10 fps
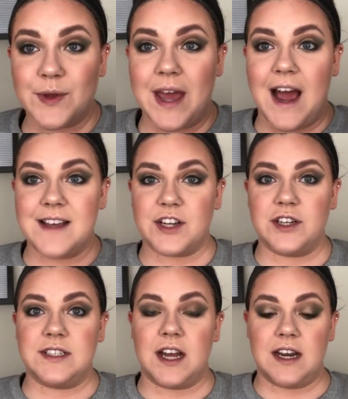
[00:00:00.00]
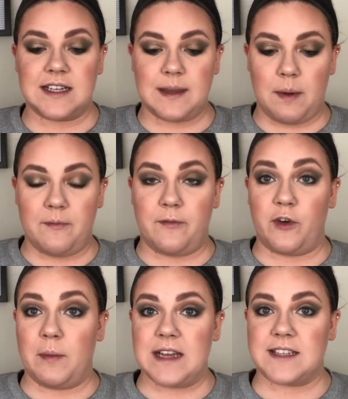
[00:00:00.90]
so the eyes are done except
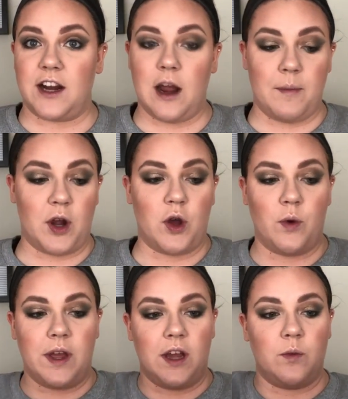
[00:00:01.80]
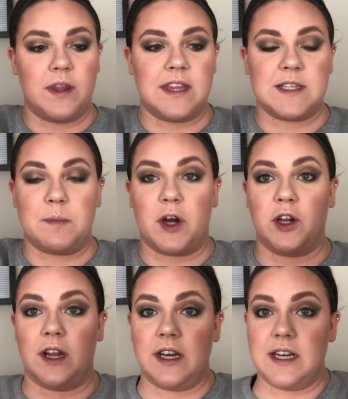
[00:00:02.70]
for mascara. I'm gonna go in with this Butter
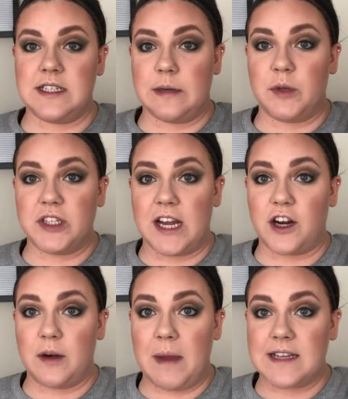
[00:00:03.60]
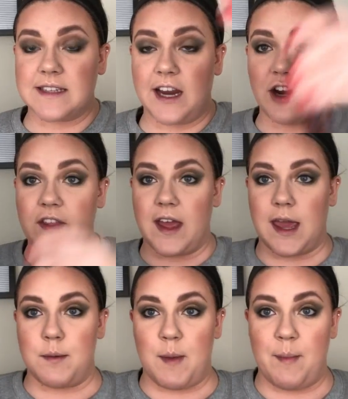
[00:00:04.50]
London Double Decker mascara that
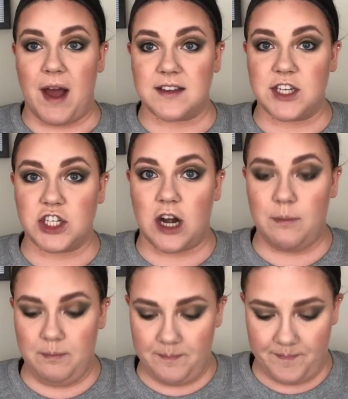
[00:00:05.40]
came in my Boxycharm.